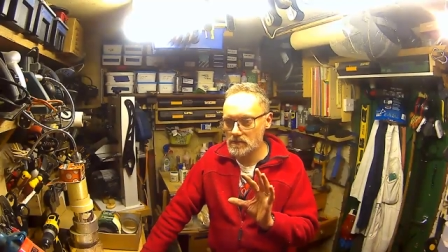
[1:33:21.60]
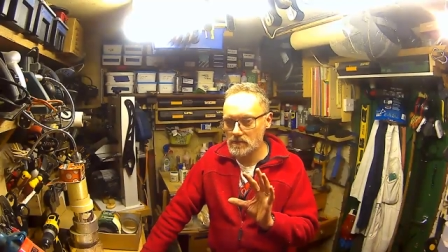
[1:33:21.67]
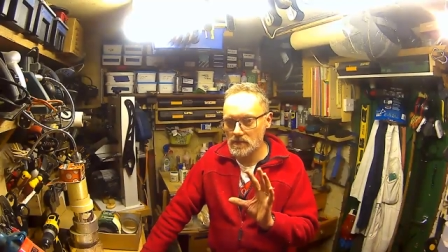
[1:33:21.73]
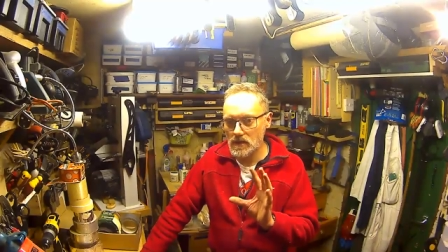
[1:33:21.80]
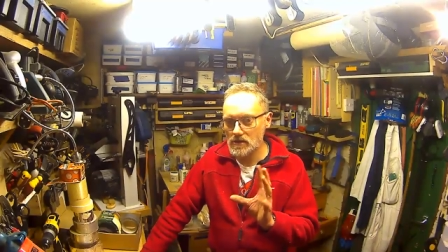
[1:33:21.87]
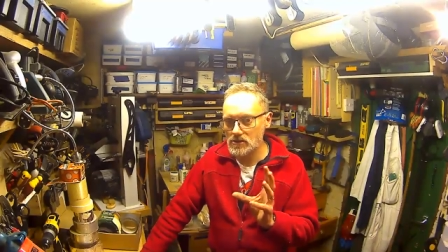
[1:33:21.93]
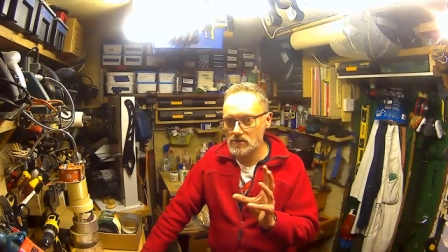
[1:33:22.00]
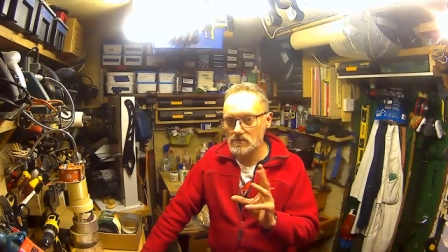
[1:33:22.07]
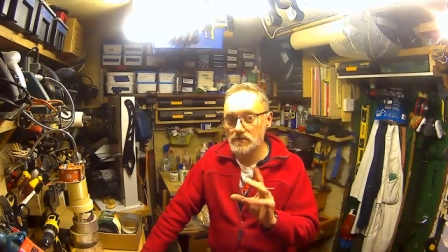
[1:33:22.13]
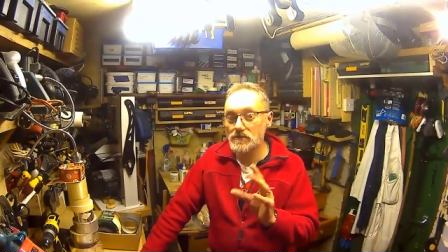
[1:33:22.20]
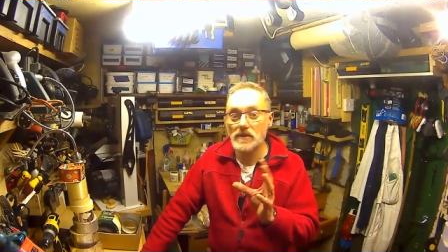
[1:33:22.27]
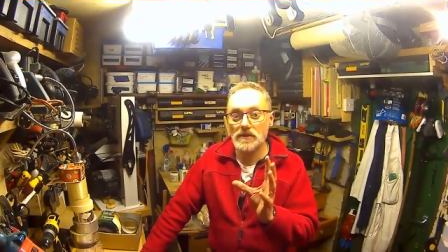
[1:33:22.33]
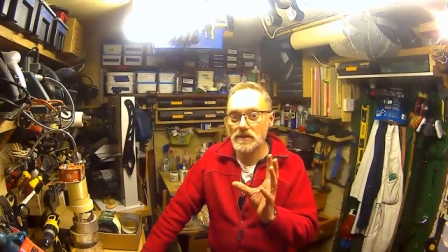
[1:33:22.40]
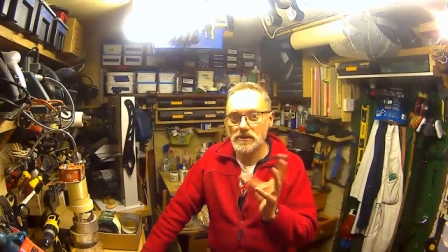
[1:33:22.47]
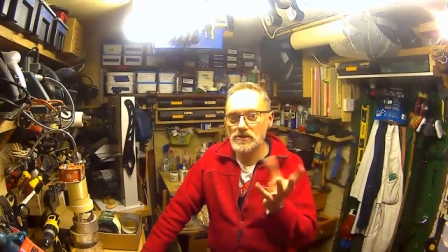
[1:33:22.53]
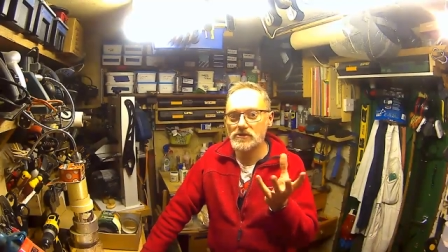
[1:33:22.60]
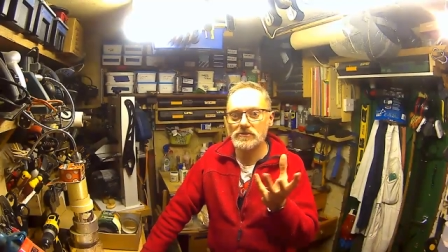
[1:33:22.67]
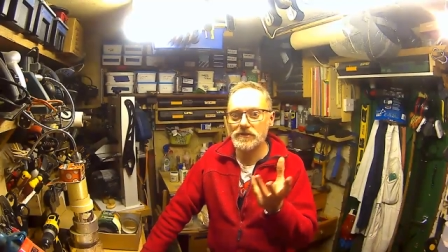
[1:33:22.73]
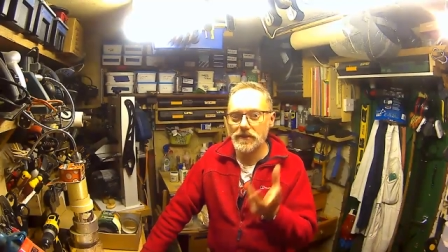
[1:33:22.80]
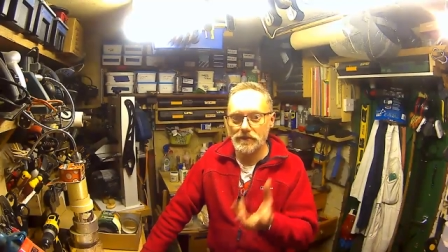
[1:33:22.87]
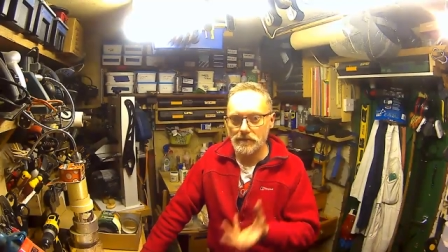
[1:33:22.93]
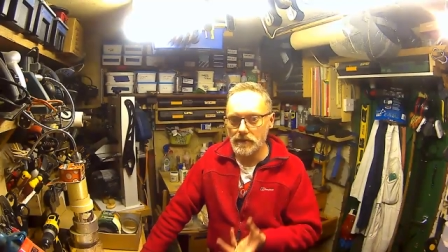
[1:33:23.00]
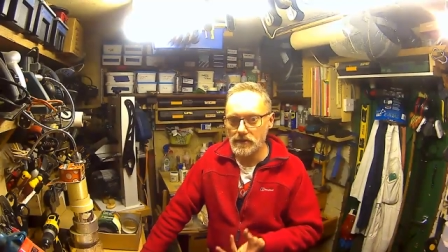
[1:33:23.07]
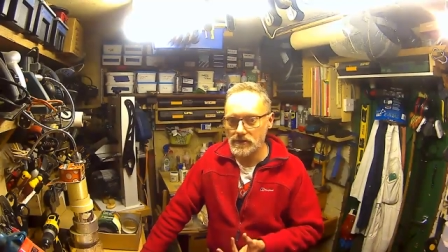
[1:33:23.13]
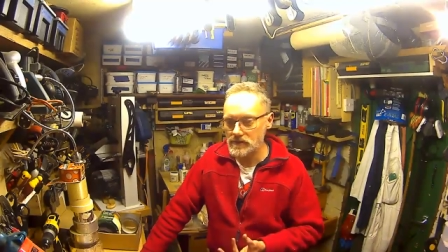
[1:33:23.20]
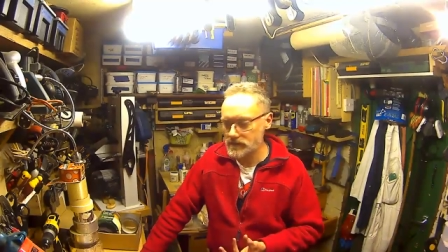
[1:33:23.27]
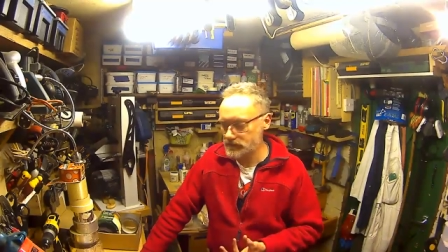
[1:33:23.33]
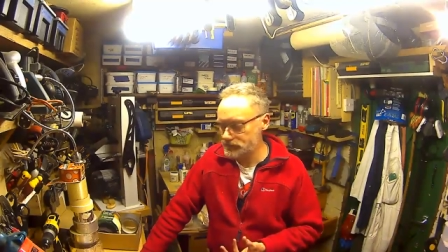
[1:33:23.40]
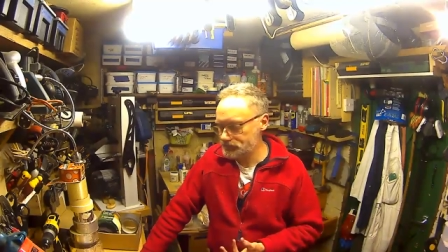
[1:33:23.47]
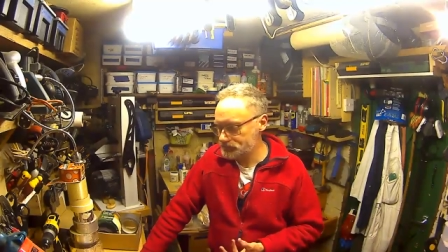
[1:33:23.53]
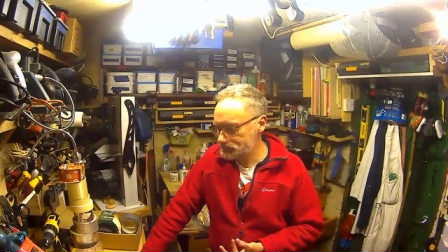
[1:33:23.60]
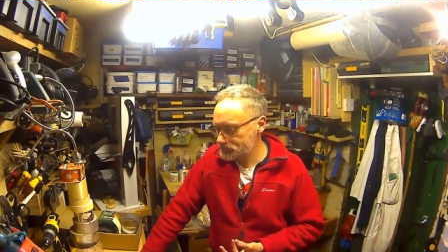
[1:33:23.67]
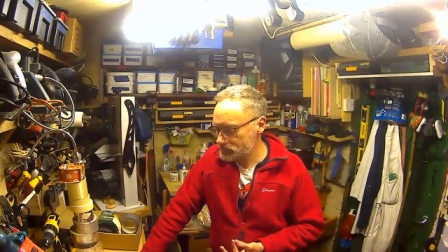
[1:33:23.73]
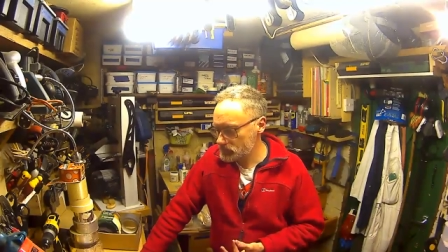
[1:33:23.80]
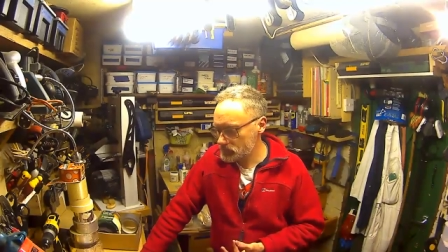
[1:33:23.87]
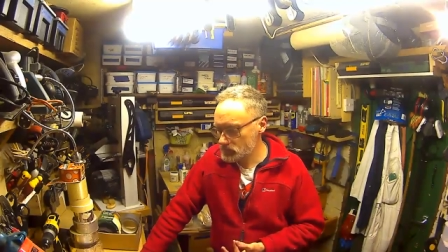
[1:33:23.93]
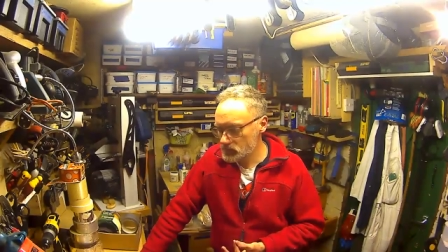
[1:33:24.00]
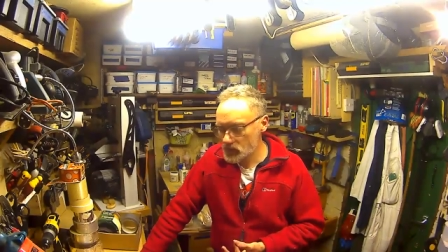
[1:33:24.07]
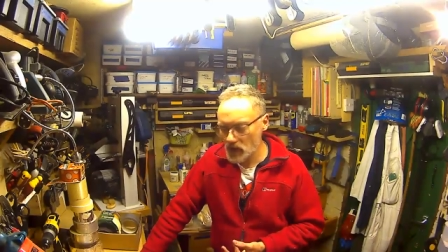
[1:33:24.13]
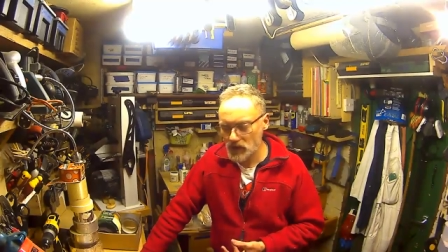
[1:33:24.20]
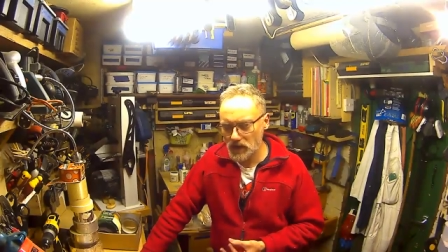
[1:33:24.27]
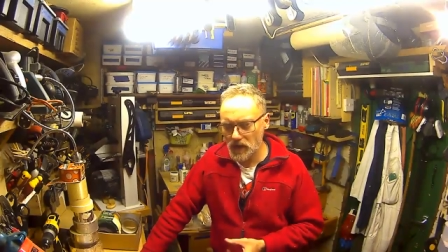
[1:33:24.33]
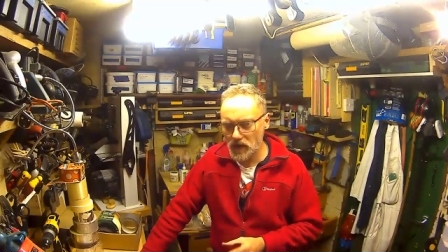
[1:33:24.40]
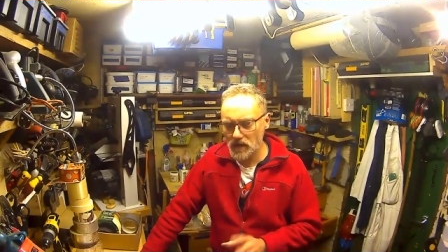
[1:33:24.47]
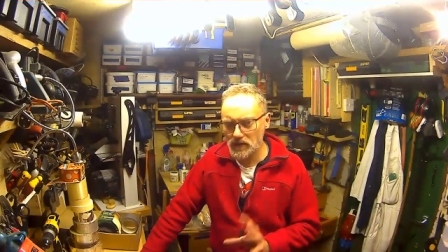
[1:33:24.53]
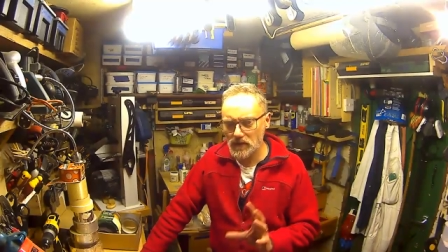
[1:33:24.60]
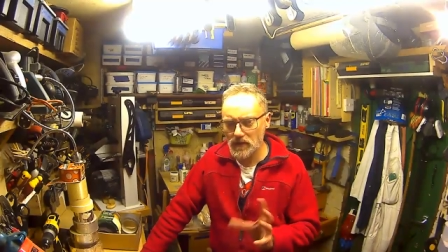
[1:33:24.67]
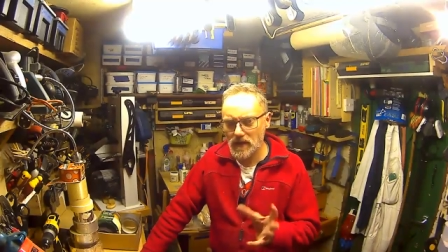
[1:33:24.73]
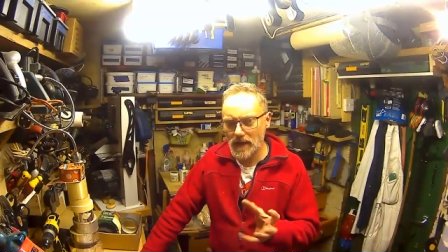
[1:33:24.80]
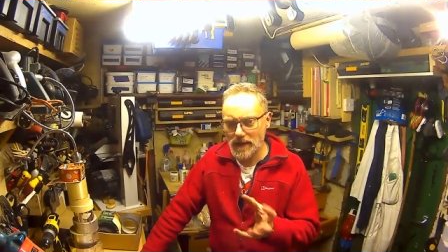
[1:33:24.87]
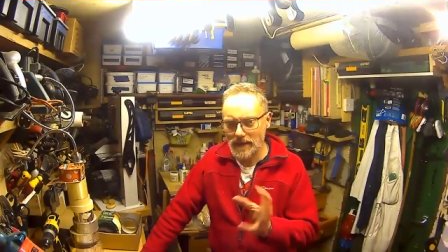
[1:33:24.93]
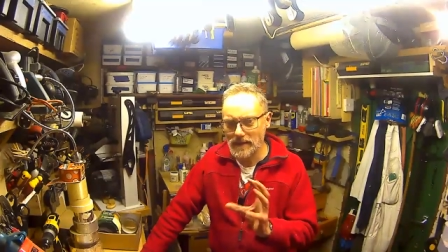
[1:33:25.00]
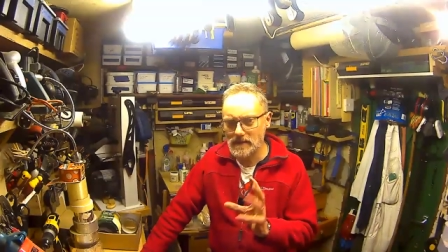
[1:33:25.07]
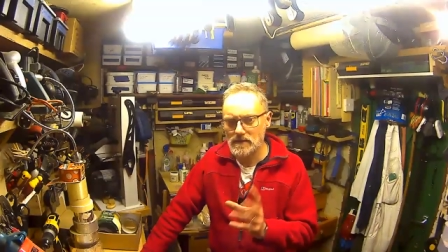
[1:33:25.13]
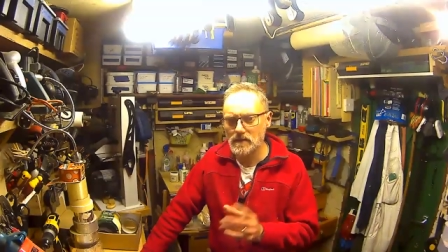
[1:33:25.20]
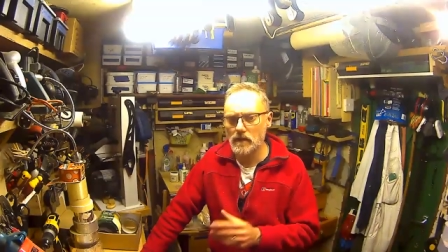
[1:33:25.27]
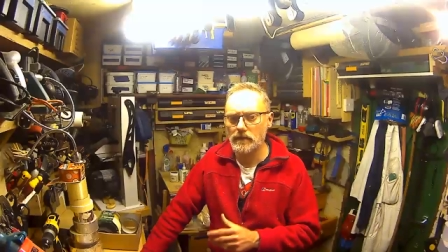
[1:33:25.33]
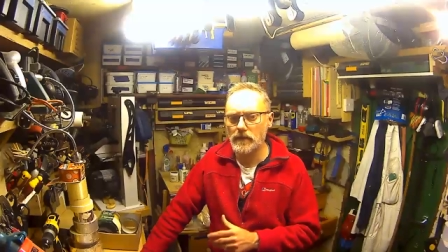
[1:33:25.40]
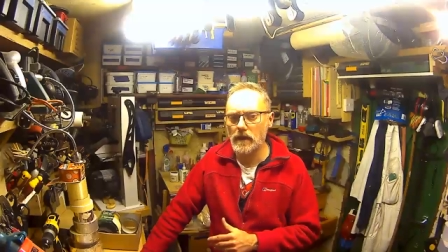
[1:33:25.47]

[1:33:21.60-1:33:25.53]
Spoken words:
the digital Tinkerage. So kind of do the clean stuff